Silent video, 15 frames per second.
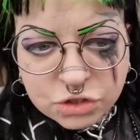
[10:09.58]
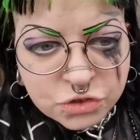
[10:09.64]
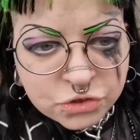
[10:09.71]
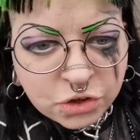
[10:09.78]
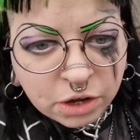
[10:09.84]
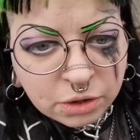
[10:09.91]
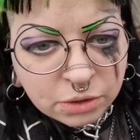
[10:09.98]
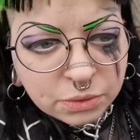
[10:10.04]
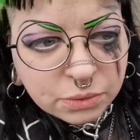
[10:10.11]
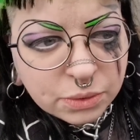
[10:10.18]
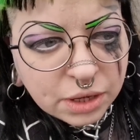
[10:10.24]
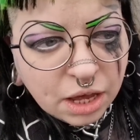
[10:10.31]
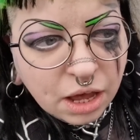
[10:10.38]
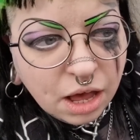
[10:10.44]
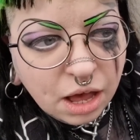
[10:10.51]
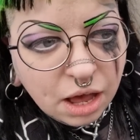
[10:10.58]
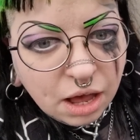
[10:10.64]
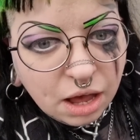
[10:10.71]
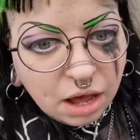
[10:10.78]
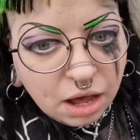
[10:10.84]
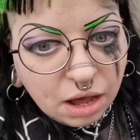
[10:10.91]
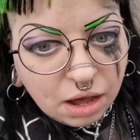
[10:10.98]
So,
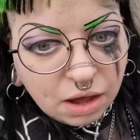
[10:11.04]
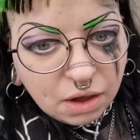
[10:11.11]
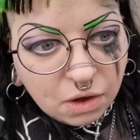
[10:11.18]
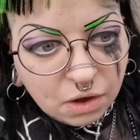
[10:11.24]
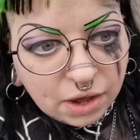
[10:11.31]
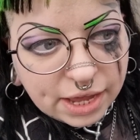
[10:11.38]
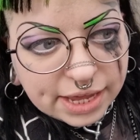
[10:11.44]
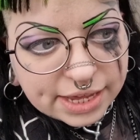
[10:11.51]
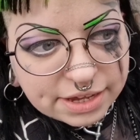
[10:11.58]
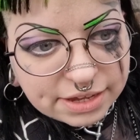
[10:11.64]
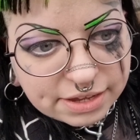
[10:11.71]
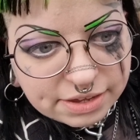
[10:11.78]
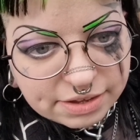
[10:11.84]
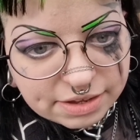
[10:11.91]
I